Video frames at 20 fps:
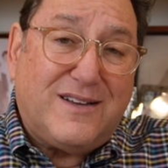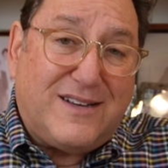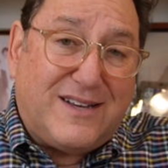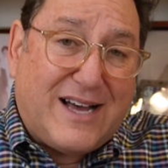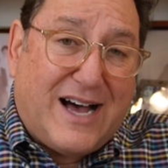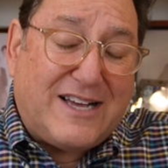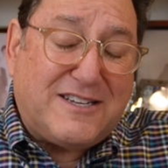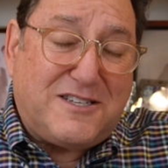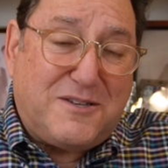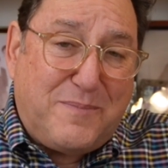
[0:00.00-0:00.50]

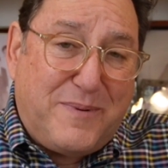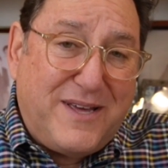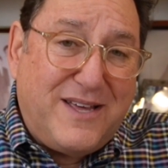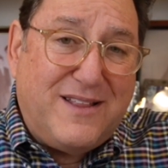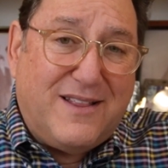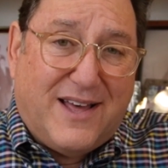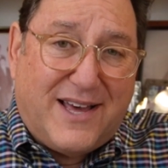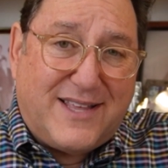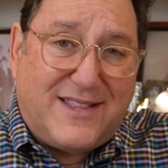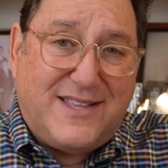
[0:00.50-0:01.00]

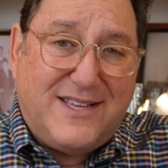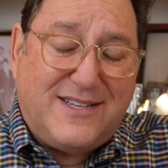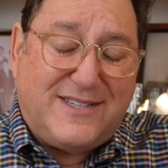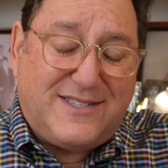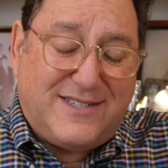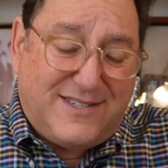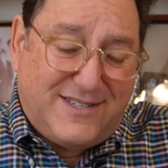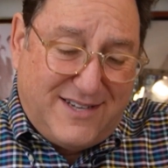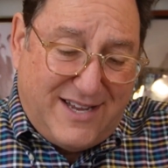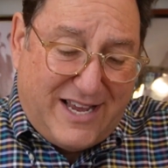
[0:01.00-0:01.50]
gossiping like
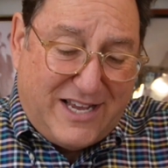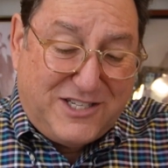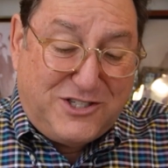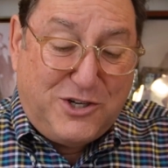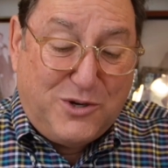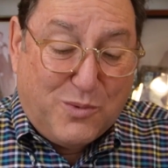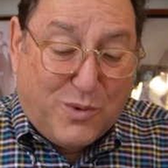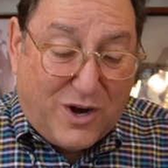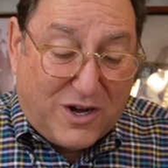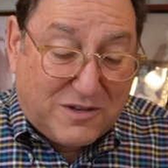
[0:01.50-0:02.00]
this as
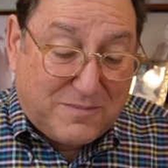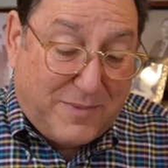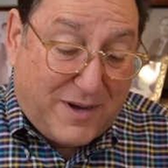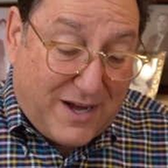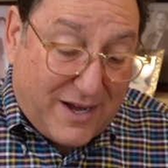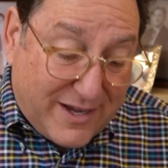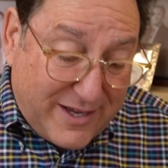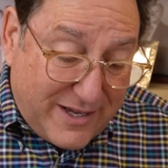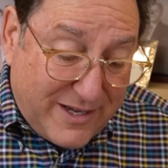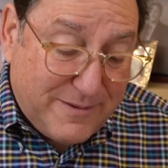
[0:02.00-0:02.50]
you walk
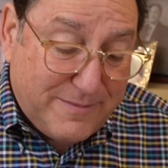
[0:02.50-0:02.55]
by.